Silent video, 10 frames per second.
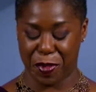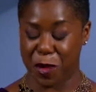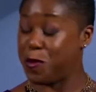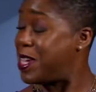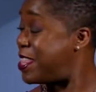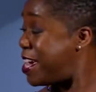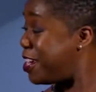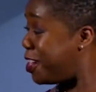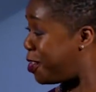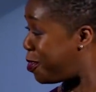We
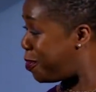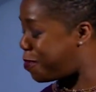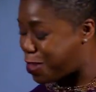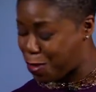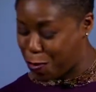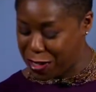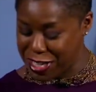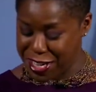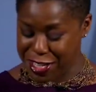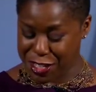thank you for your
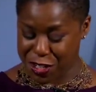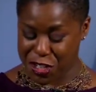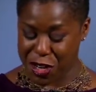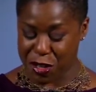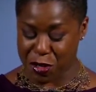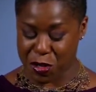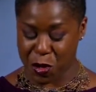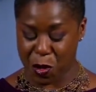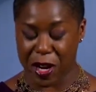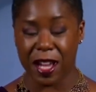willingness to share your
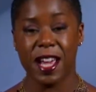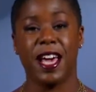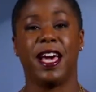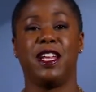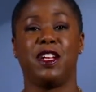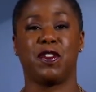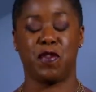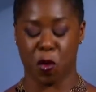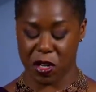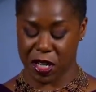story and look
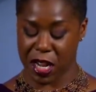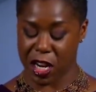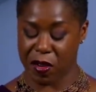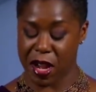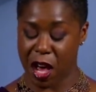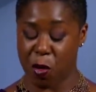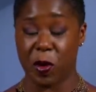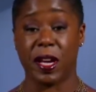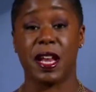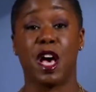forward to hearing how
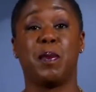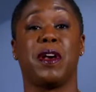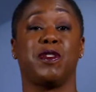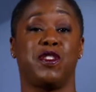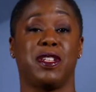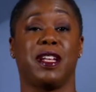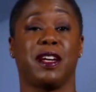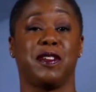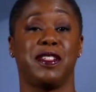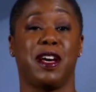we can help others just
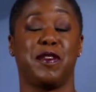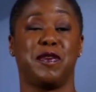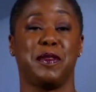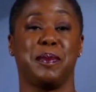like herself.